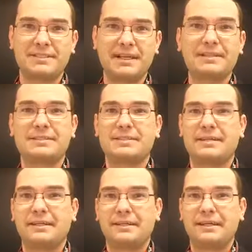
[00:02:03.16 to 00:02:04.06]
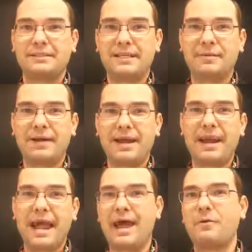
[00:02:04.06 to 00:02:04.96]
sites, take about
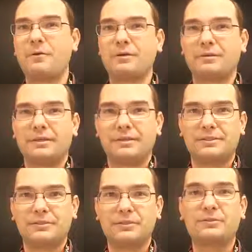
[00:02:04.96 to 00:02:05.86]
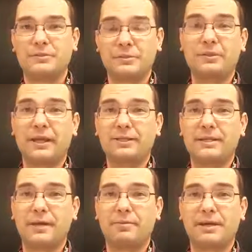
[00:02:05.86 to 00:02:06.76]
an hour to do that
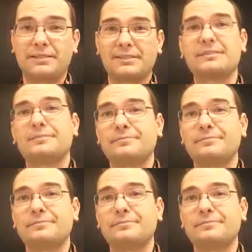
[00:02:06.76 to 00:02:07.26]
entire process.